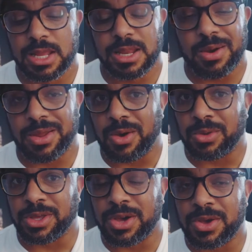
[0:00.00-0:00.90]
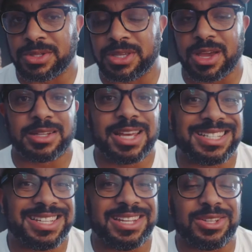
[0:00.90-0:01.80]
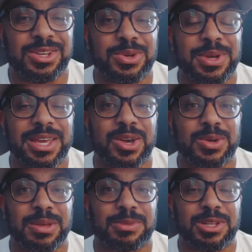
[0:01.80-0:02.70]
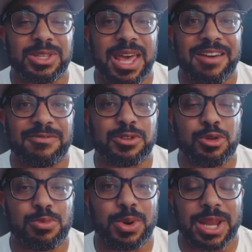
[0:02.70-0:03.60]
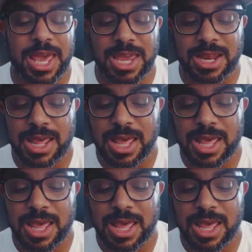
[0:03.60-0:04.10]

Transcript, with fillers: Now it only goes, the Contax T2 goes up to f2.8.